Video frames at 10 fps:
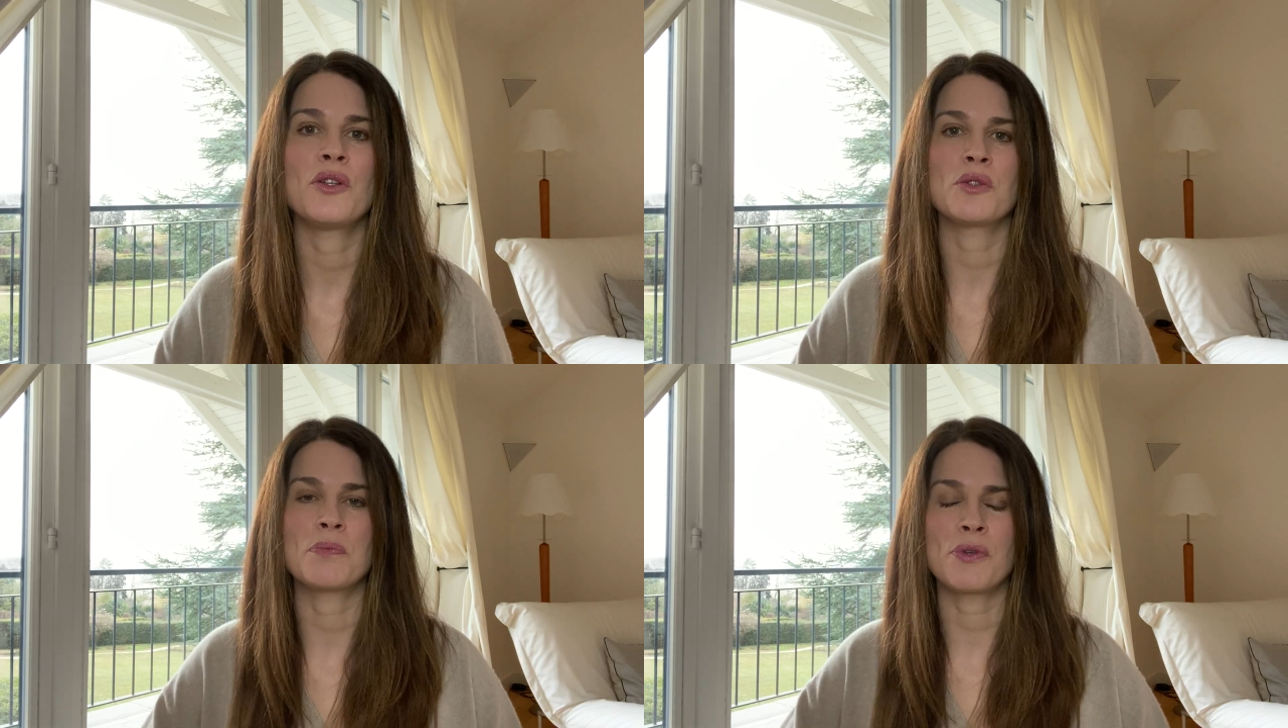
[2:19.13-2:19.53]

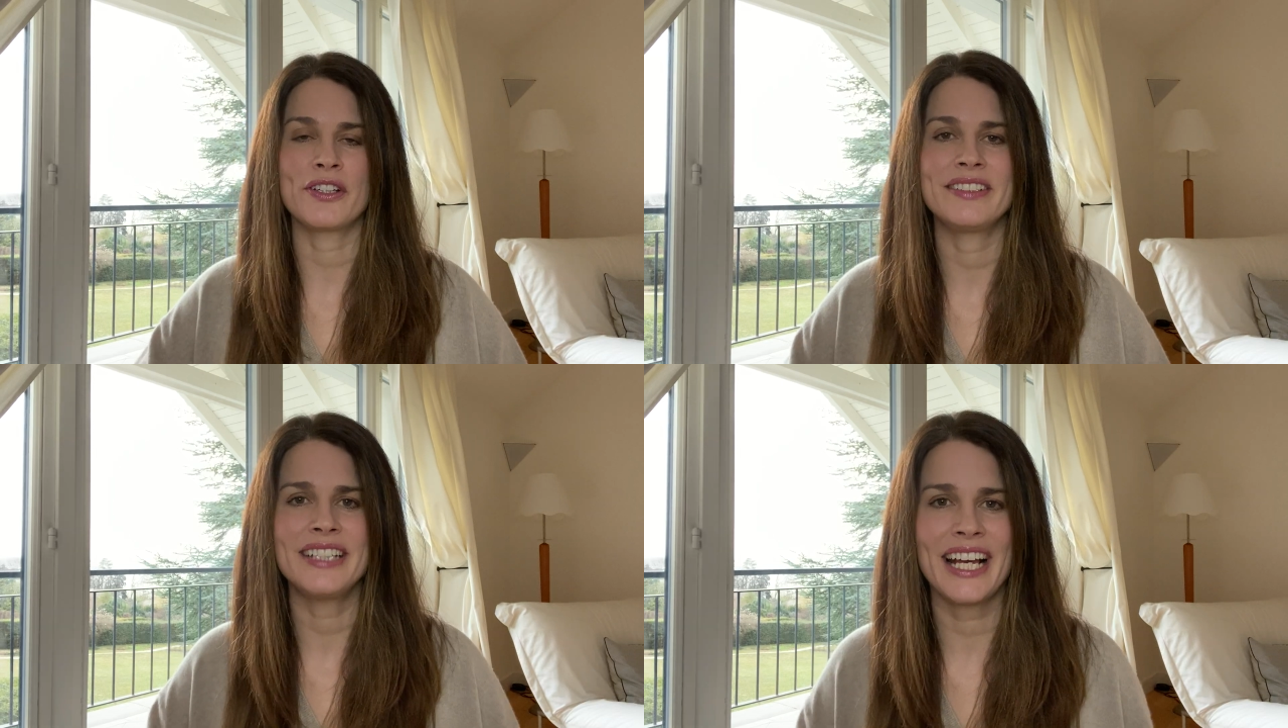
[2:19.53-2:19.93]
to
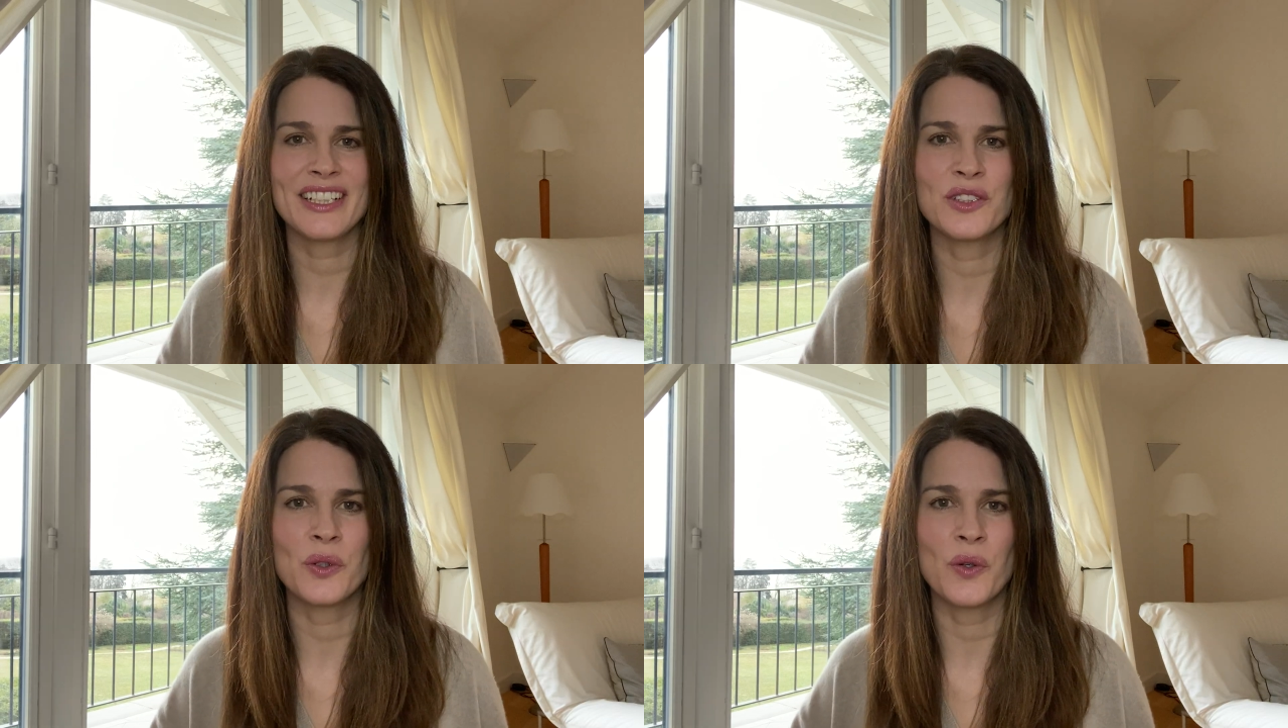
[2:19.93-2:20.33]

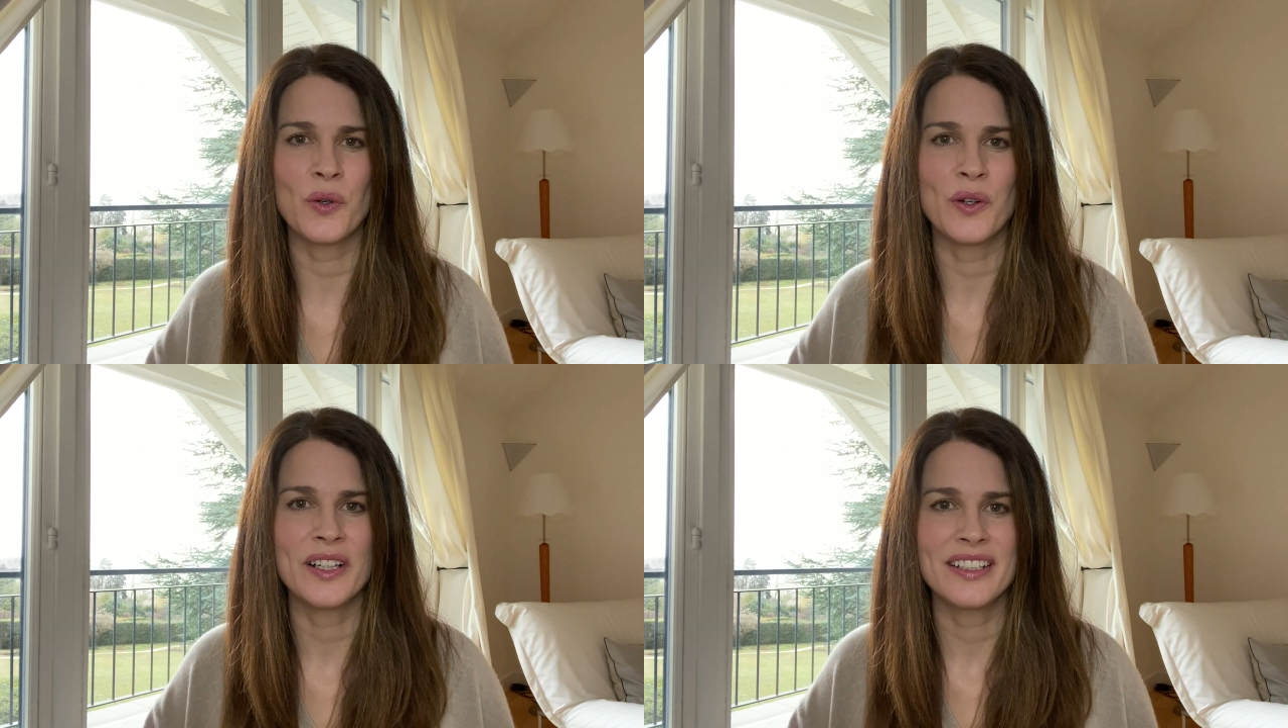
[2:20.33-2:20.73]
protect
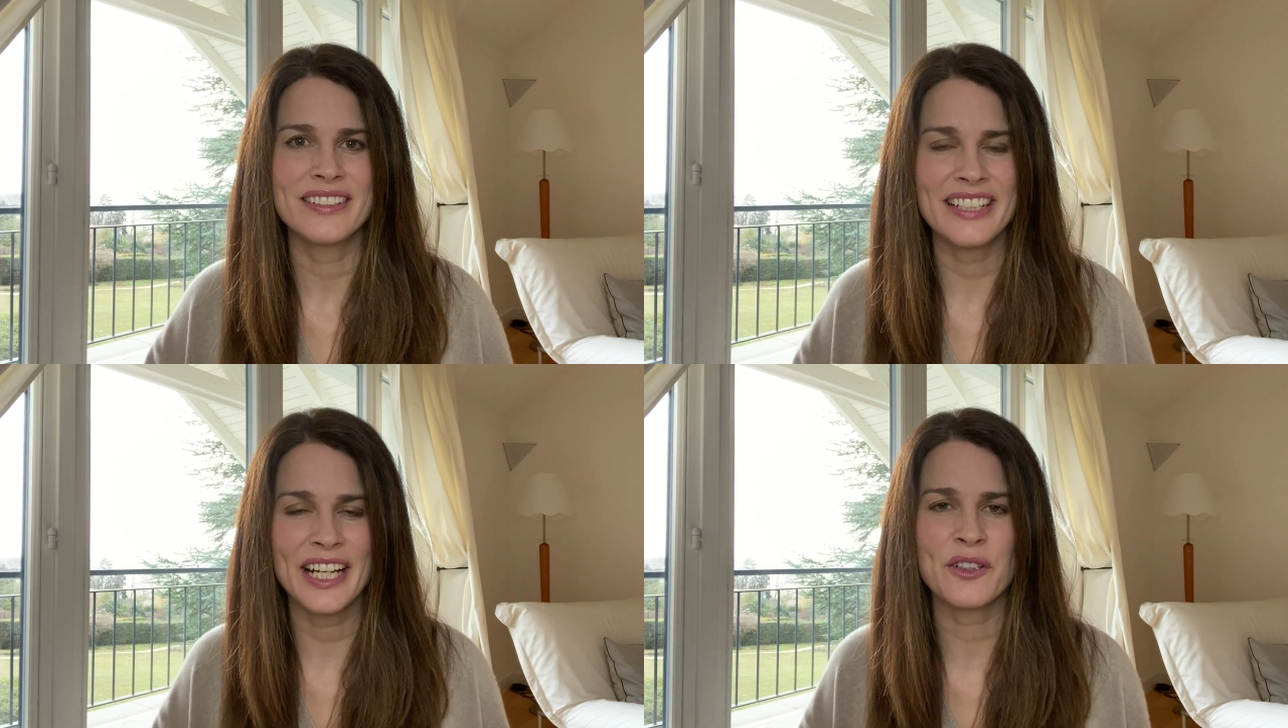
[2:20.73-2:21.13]
your
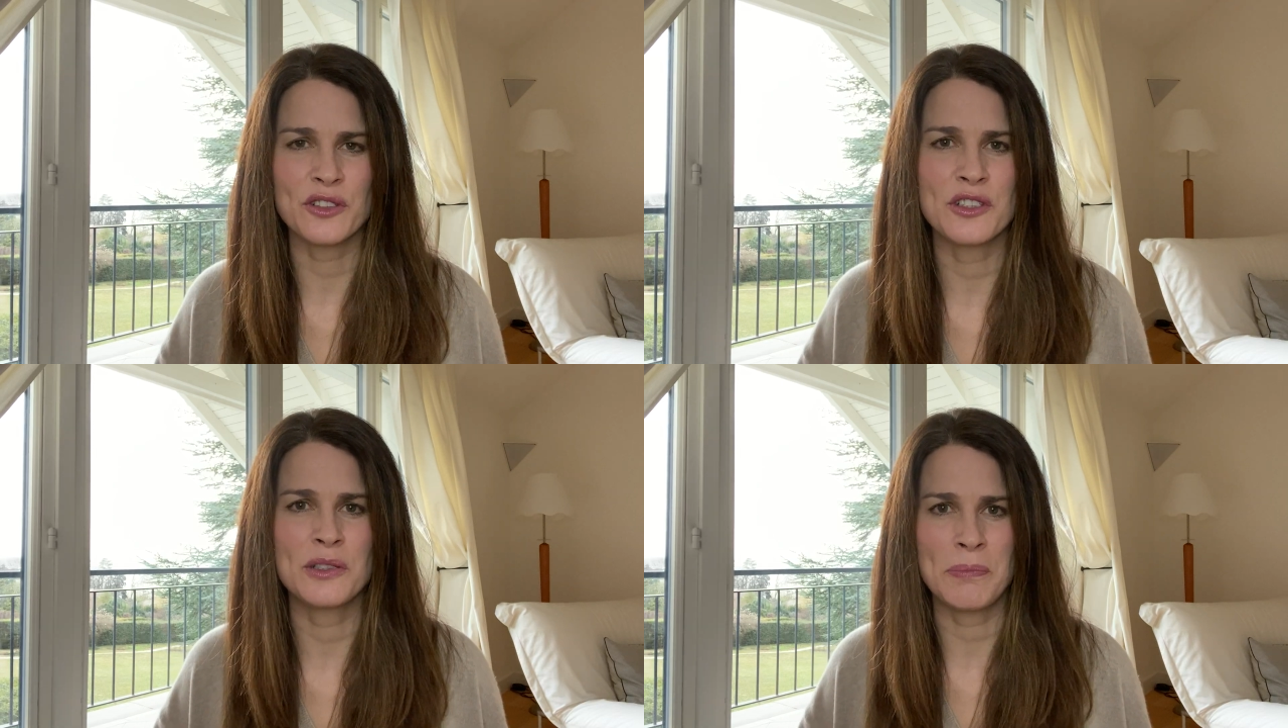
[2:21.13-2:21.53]

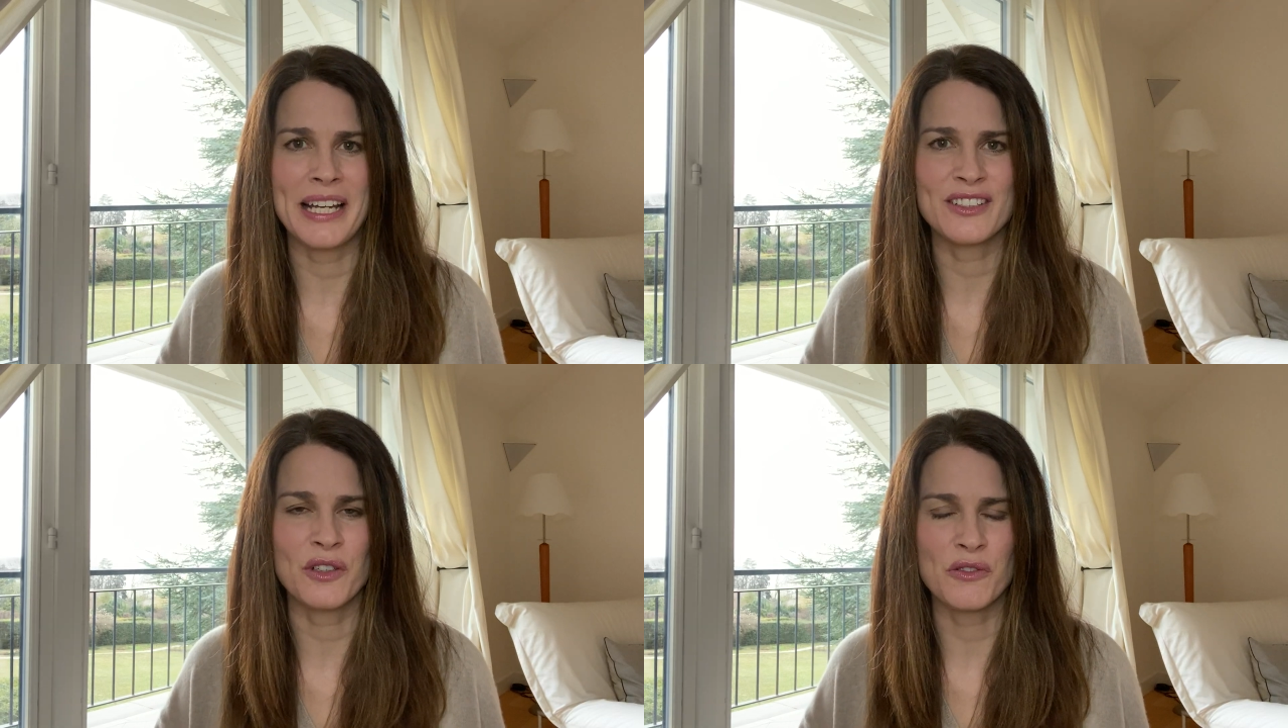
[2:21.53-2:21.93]
sacred
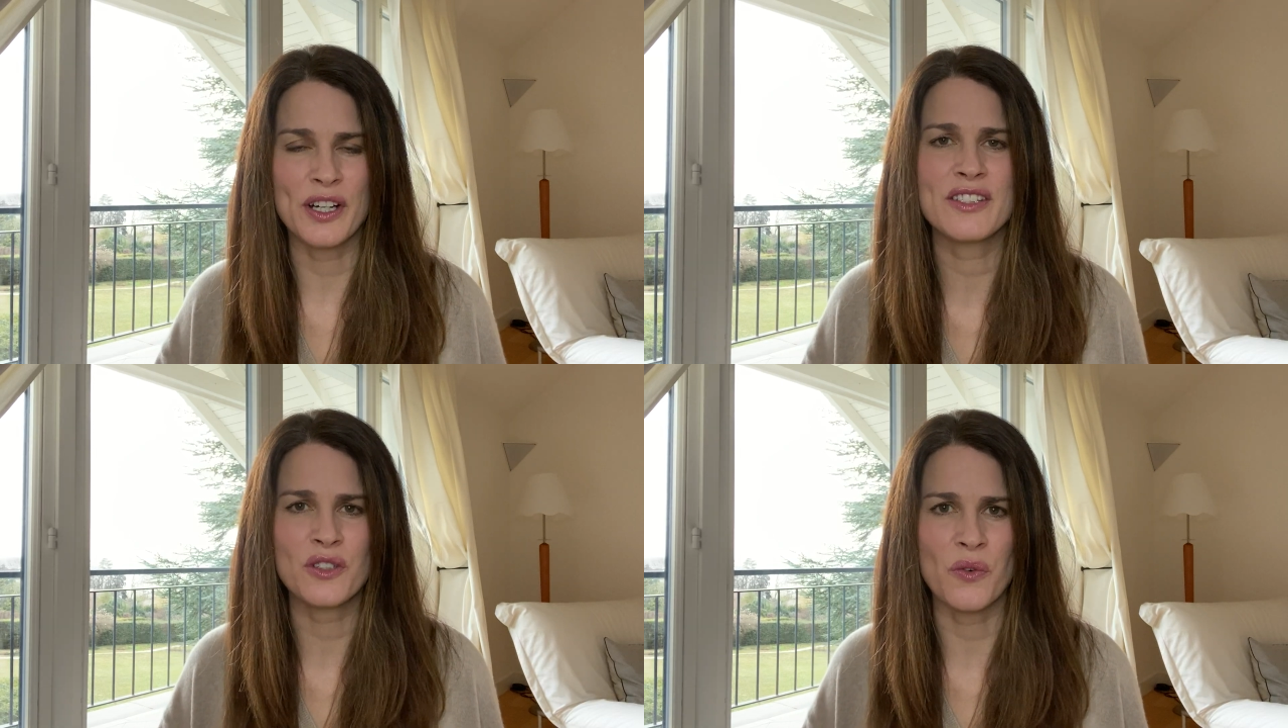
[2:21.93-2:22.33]
space of
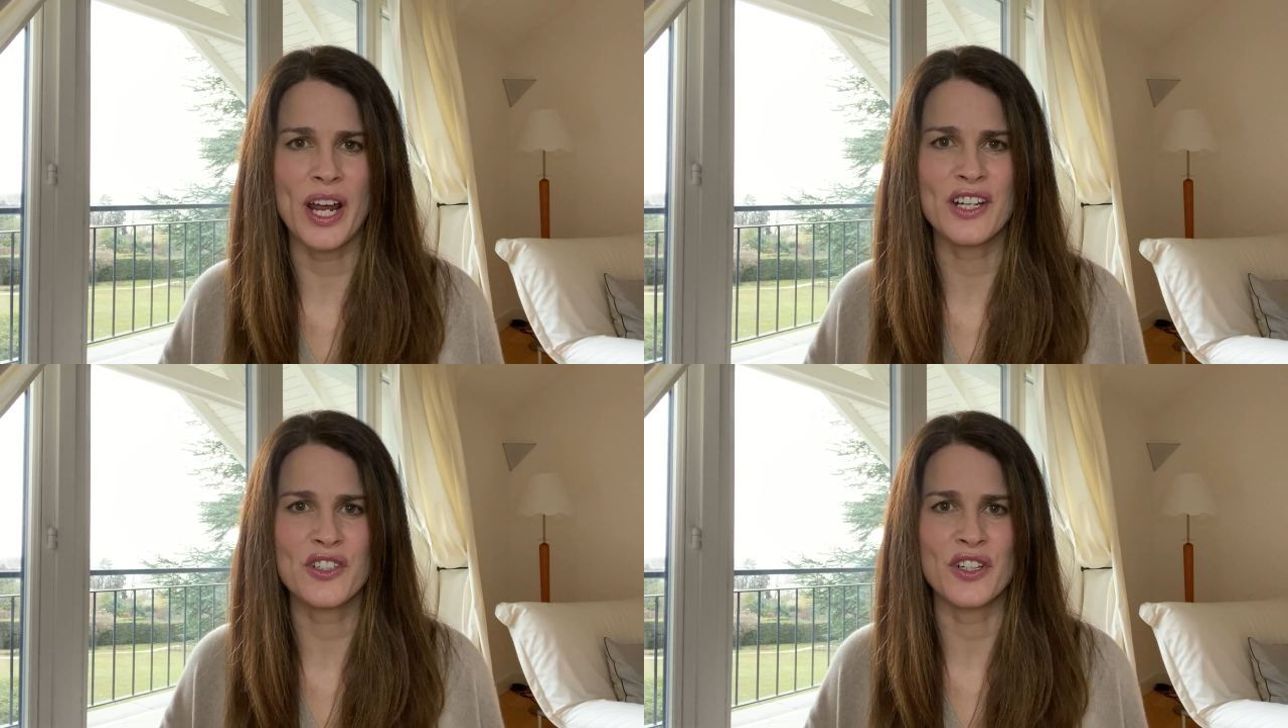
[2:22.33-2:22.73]

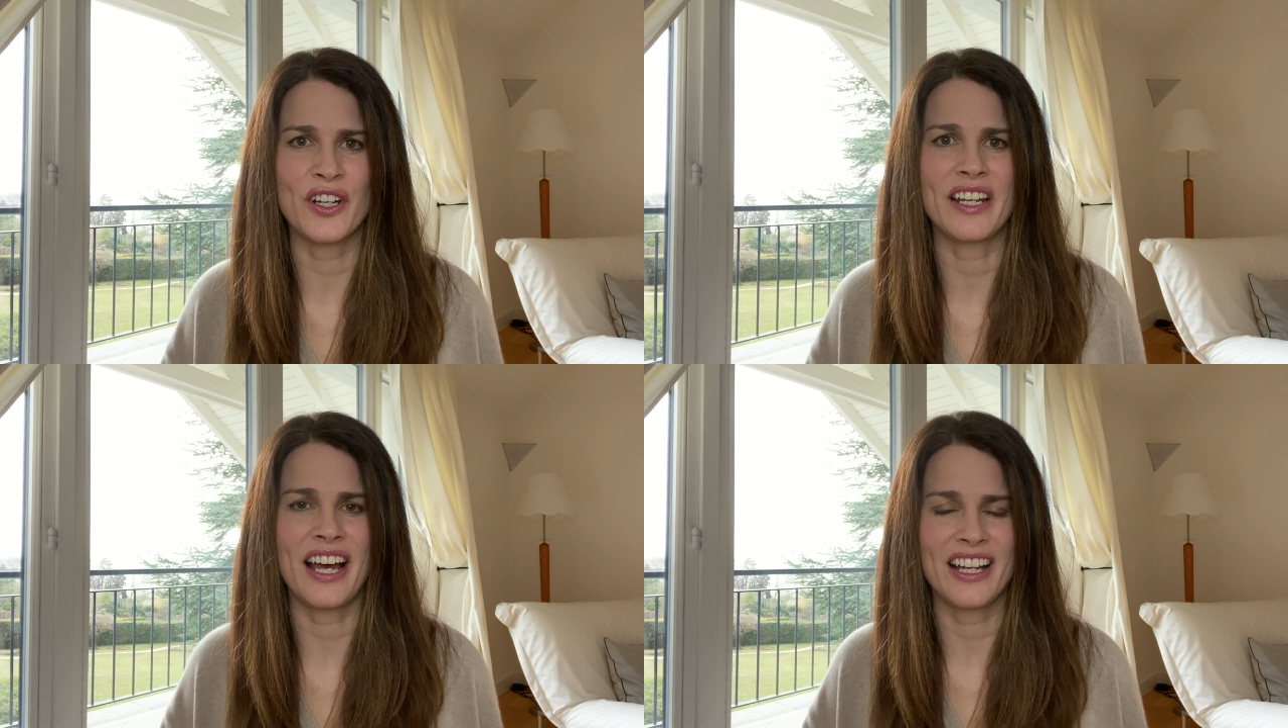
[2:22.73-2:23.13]
restoration